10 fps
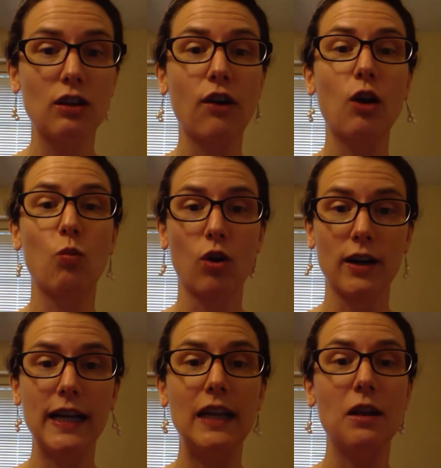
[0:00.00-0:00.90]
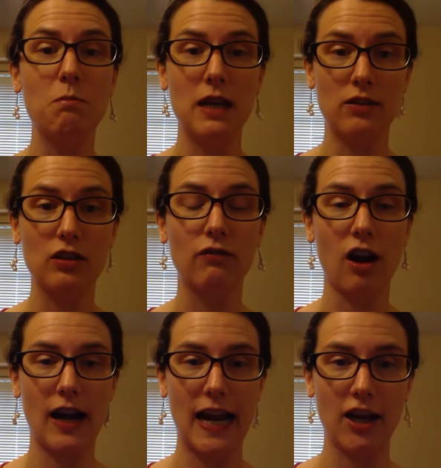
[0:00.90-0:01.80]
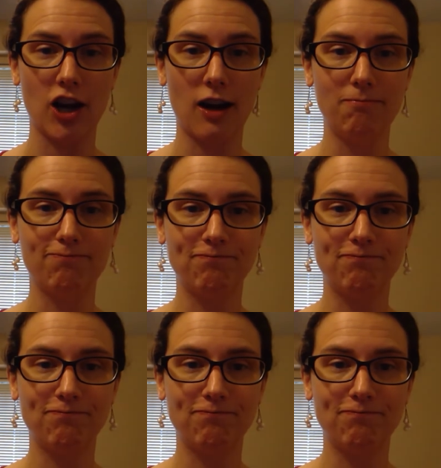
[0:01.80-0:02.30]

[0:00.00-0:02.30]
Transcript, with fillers: of our worry, in the midst of our anger.